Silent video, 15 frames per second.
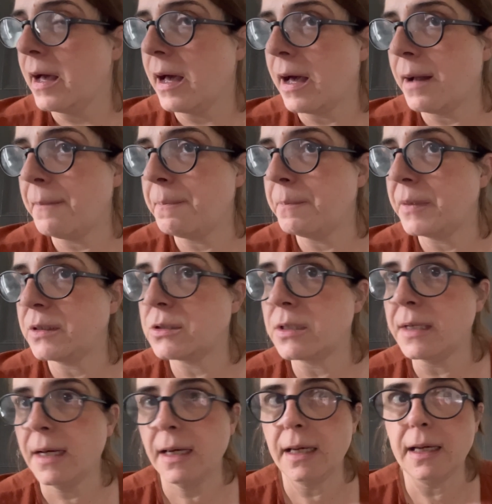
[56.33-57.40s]
But
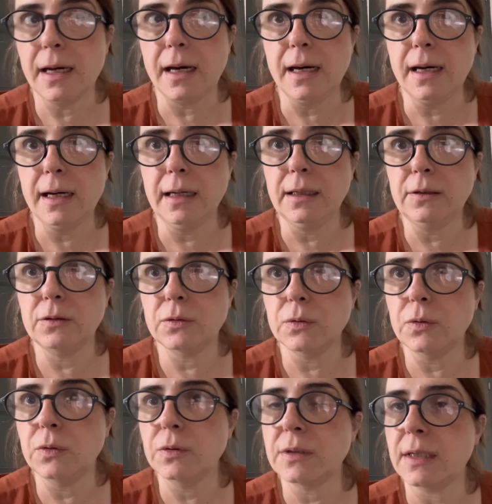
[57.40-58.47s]
today I
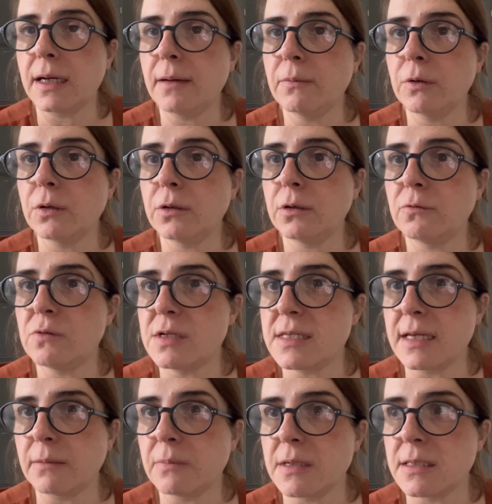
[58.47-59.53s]
thought I'm gonna
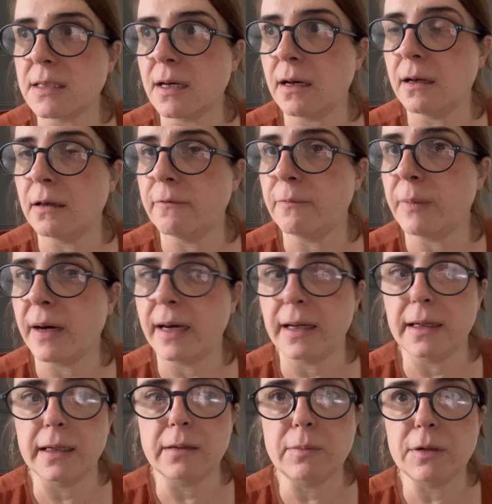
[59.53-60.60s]
reset myself by a
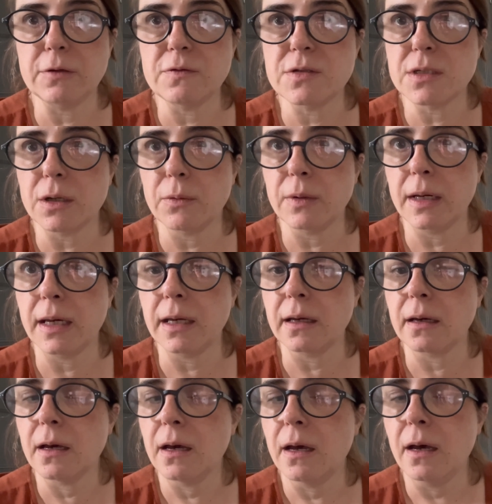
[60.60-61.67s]
little bit of sewing.
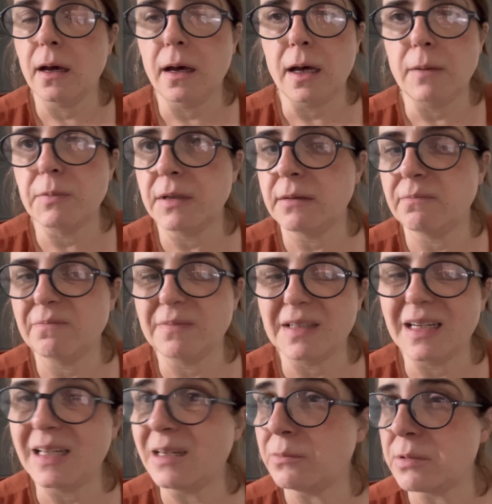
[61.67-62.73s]
I've been a
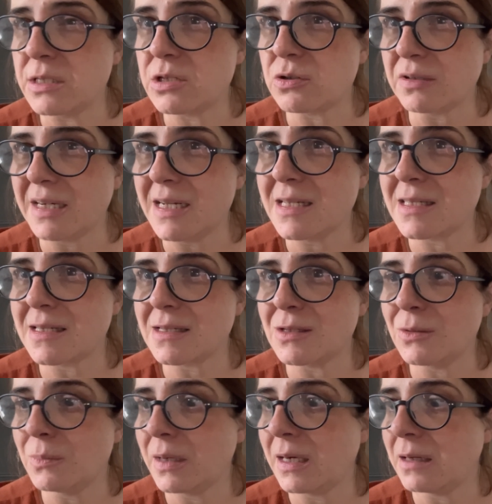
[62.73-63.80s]
little bit stressed, as
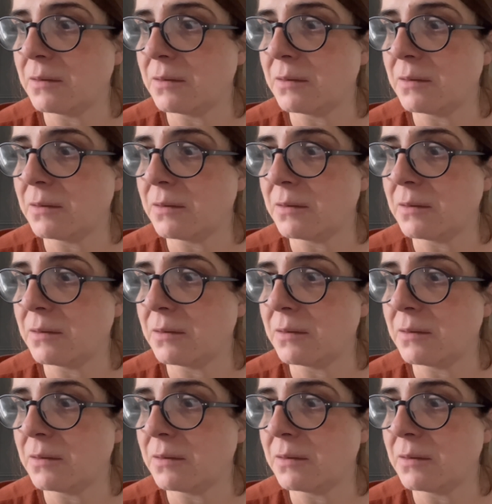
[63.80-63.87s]
you may